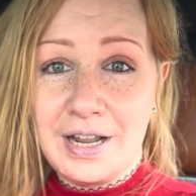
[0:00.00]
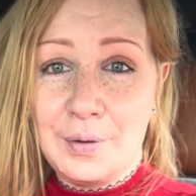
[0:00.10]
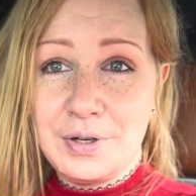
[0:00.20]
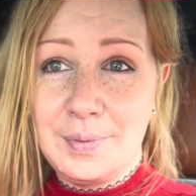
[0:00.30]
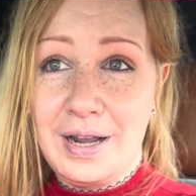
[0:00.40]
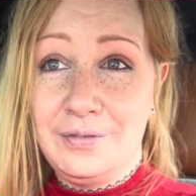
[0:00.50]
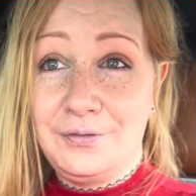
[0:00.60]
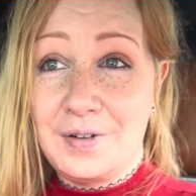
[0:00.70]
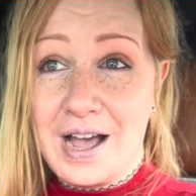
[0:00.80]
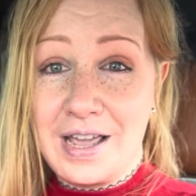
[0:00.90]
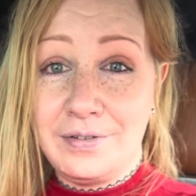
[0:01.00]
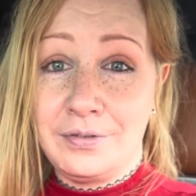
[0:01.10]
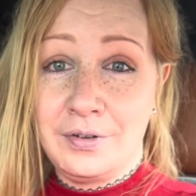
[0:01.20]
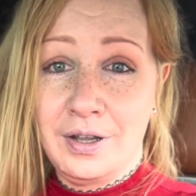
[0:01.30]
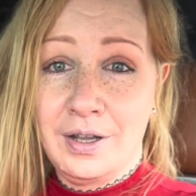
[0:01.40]
I went to bed at
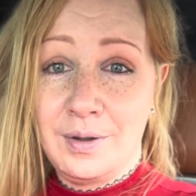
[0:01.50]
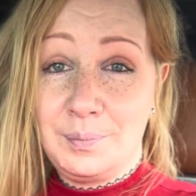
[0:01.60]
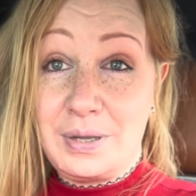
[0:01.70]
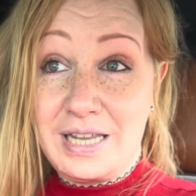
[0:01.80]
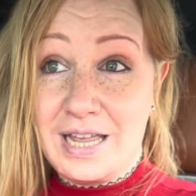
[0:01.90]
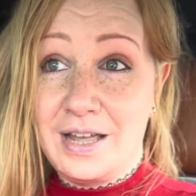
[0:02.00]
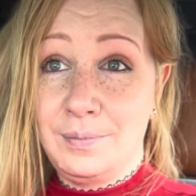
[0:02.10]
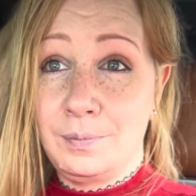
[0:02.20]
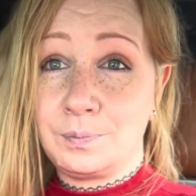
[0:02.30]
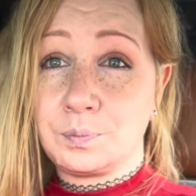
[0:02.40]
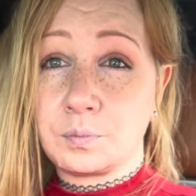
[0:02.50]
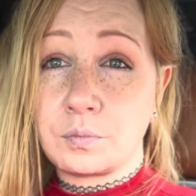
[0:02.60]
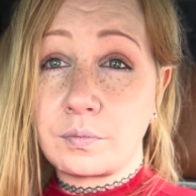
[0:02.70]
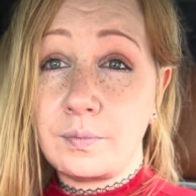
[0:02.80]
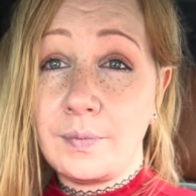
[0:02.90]
5 p.m.
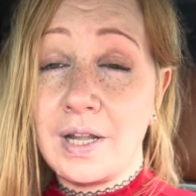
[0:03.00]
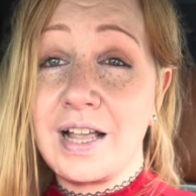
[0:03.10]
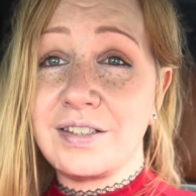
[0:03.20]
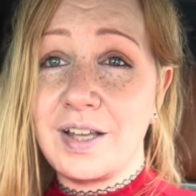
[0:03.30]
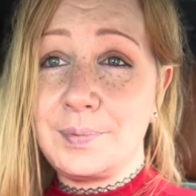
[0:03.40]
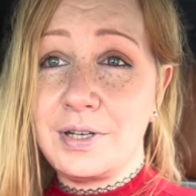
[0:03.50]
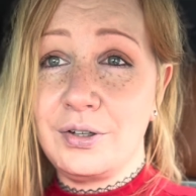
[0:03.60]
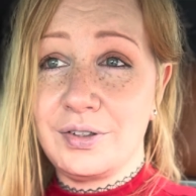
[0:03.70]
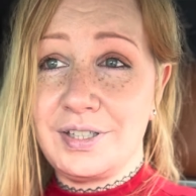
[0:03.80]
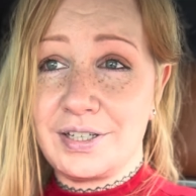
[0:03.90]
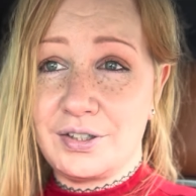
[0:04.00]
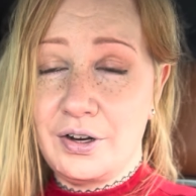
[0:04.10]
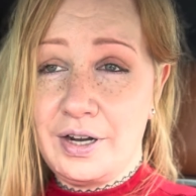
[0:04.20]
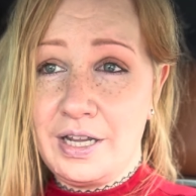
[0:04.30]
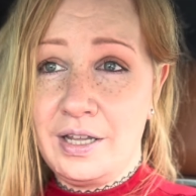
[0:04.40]
I slept until
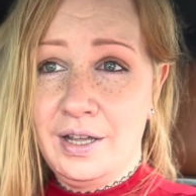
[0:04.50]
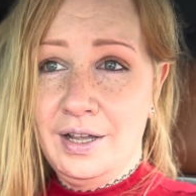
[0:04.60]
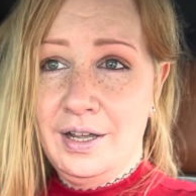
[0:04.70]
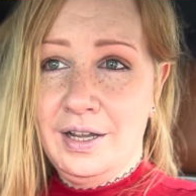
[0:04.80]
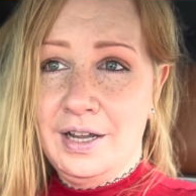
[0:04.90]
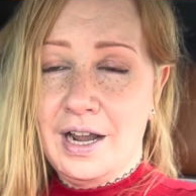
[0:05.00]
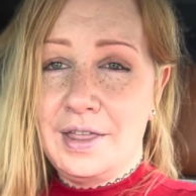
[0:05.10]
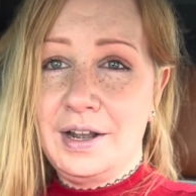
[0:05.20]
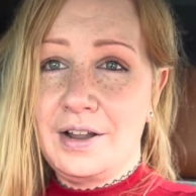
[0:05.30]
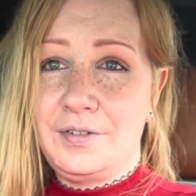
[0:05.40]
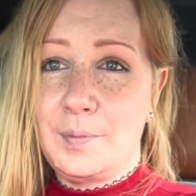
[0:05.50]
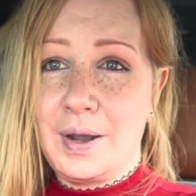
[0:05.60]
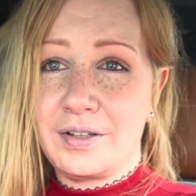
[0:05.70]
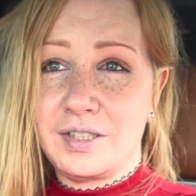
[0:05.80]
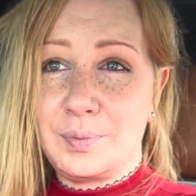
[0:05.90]
6.30 and then I fell
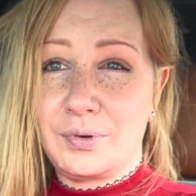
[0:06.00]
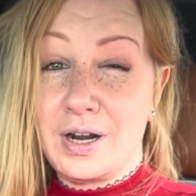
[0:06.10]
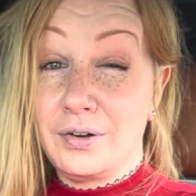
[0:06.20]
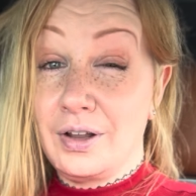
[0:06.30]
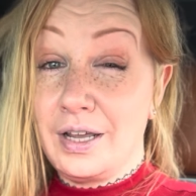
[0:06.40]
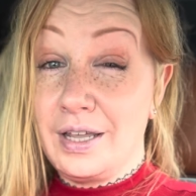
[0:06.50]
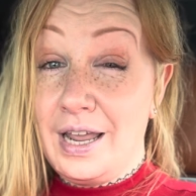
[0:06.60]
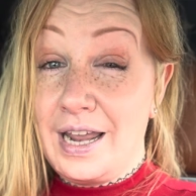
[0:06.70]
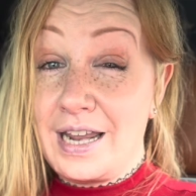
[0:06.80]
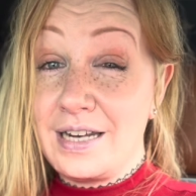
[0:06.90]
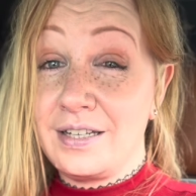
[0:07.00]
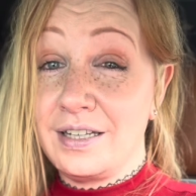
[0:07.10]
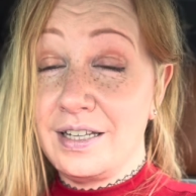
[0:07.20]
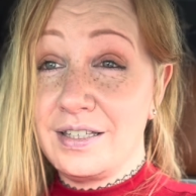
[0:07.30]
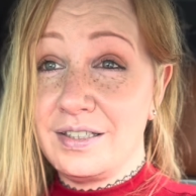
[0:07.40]
back asleep around like eight
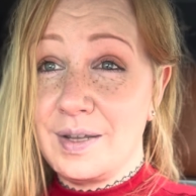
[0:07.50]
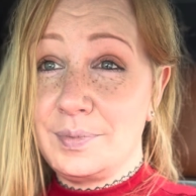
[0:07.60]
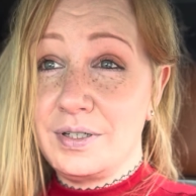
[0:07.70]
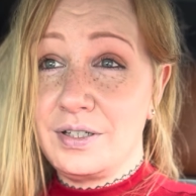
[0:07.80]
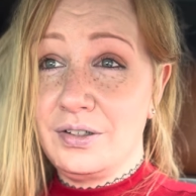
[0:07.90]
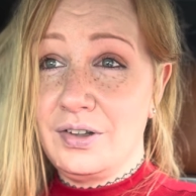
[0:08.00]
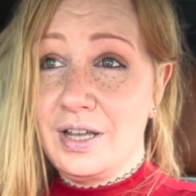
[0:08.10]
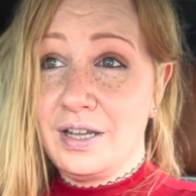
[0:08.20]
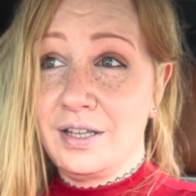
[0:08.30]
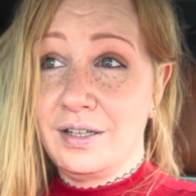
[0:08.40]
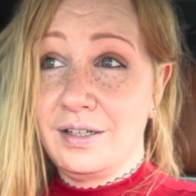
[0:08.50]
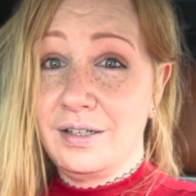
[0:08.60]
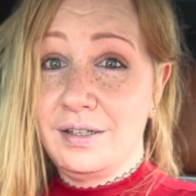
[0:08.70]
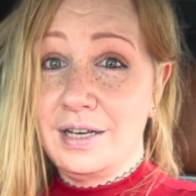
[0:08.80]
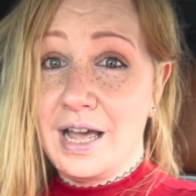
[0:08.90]
and slept until like
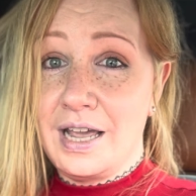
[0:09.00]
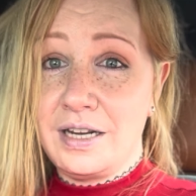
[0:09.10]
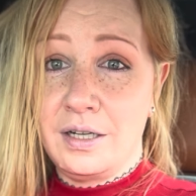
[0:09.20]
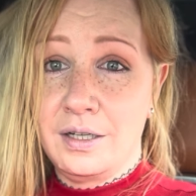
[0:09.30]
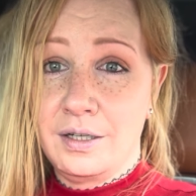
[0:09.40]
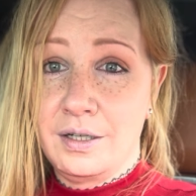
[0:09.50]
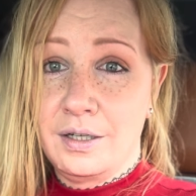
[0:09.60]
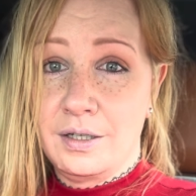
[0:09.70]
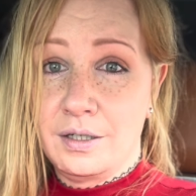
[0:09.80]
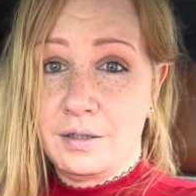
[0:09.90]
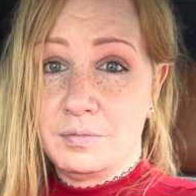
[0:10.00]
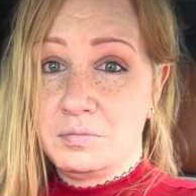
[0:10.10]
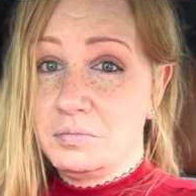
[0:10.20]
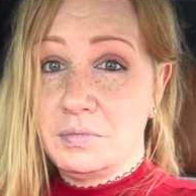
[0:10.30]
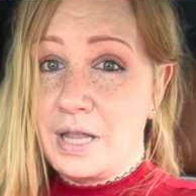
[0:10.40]
nine.
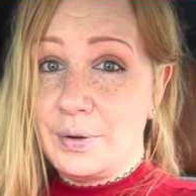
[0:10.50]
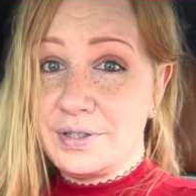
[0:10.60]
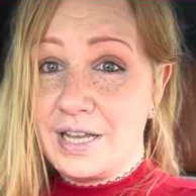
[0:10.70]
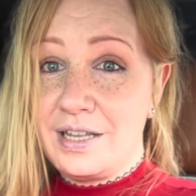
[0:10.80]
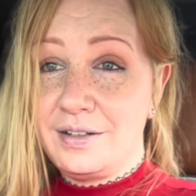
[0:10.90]
And that was it.